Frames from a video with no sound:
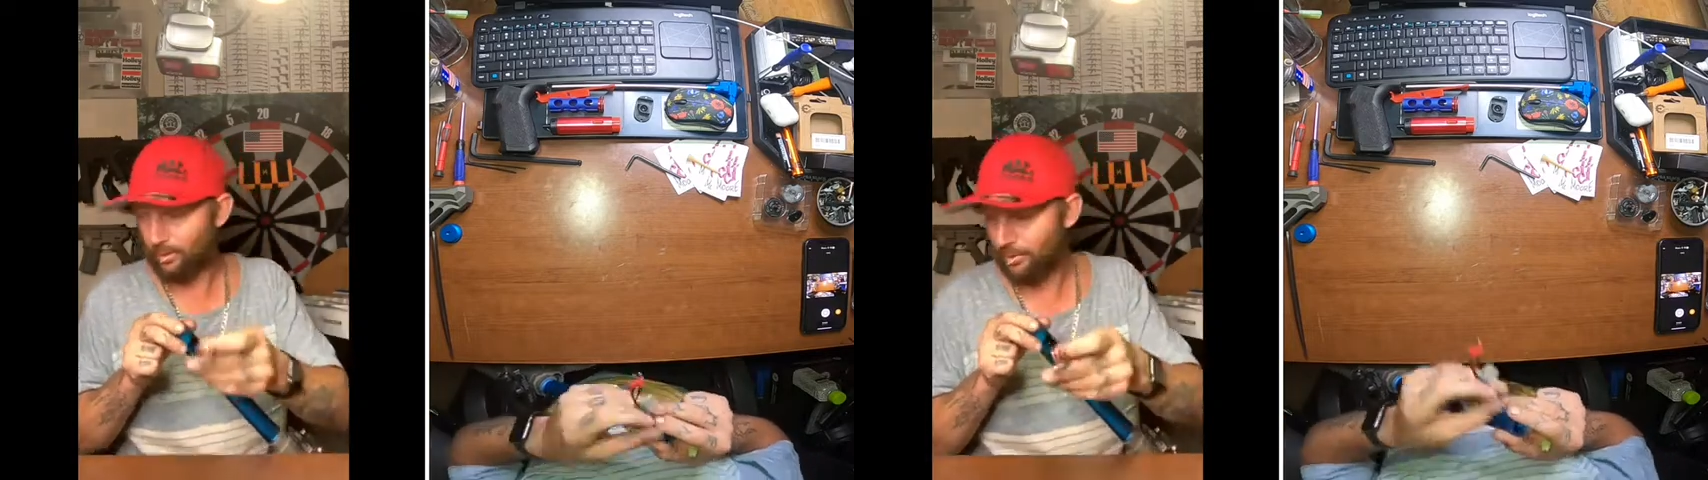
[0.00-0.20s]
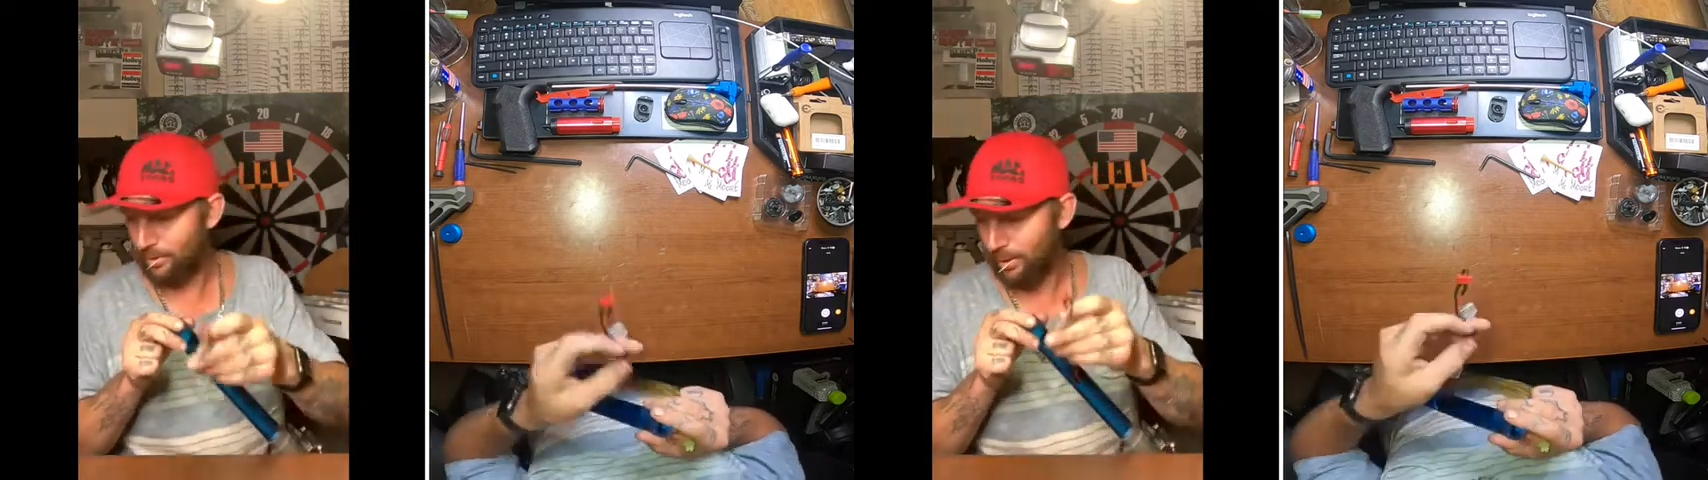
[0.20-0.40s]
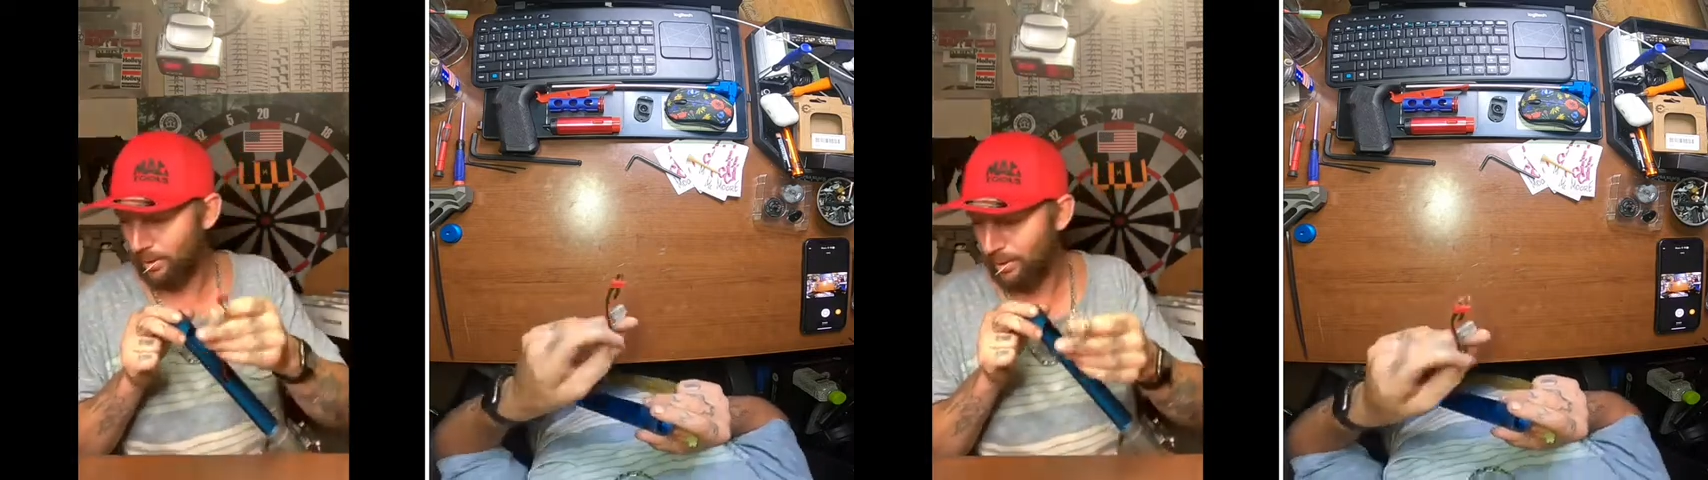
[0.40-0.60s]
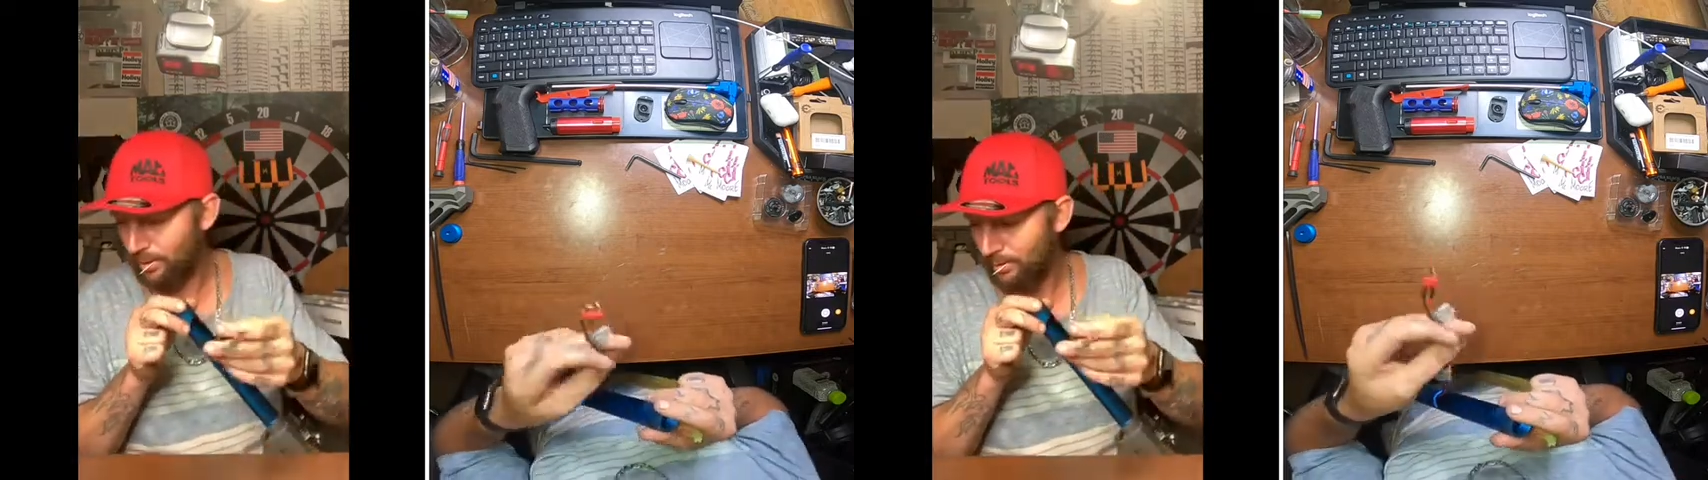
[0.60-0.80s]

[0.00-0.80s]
Dean's,